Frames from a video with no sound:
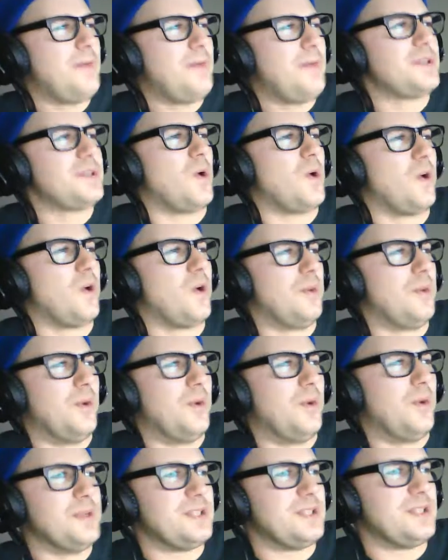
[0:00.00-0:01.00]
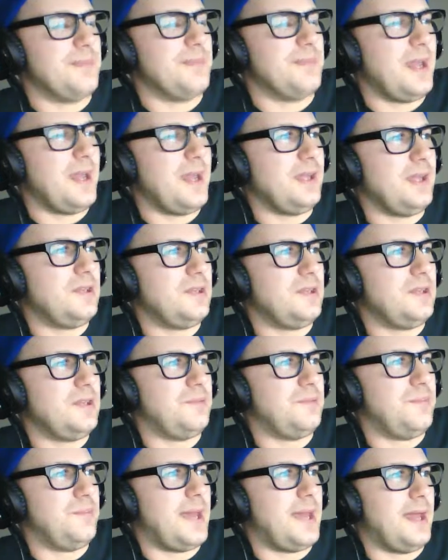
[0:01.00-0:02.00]
was horrible when she gave
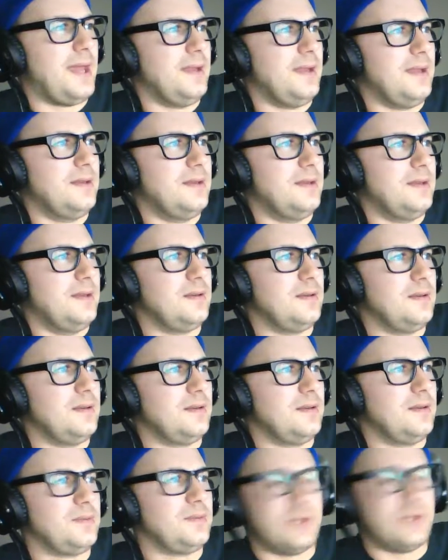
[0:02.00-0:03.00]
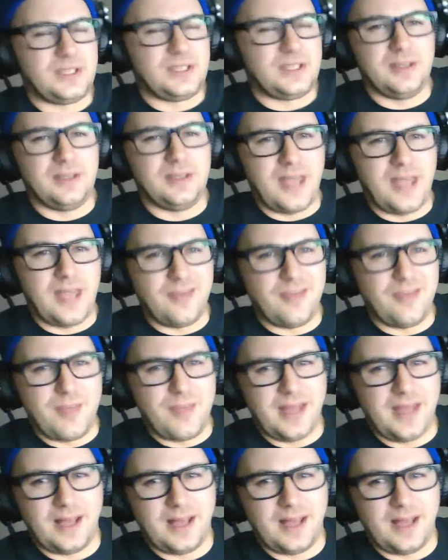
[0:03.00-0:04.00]
Ben
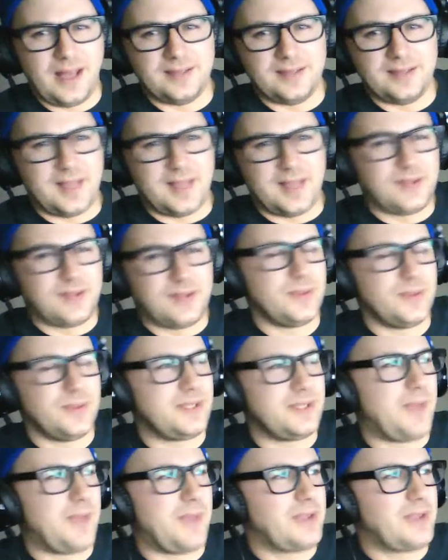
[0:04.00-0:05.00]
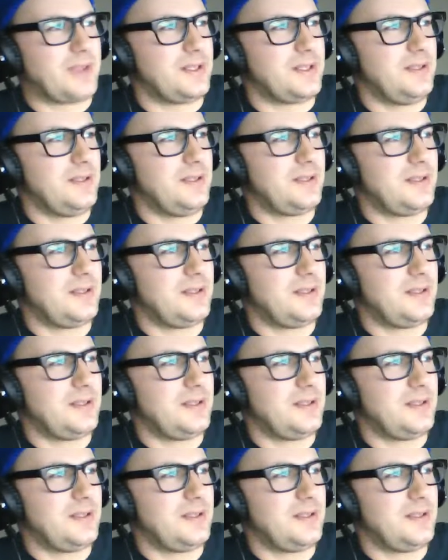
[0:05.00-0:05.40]
like a dental inspection.